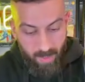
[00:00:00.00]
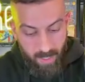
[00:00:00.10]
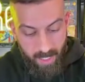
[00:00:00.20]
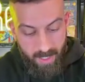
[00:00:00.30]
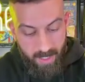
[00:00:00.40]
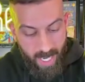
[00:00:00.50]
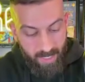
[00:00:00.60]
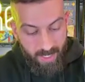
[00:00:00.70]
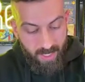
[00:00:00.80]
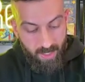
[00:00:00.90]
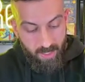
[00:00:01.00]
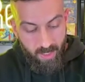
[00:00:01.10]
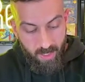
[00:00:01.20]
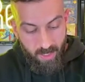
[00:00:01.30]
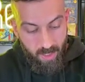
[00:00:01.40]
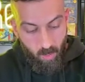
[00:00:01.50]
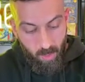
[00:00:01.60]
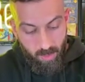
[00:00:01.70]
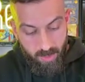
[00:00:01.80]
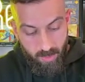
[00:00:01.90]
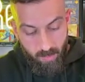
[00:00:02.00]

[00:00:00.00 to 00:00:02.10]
that's staying sealed. So we'll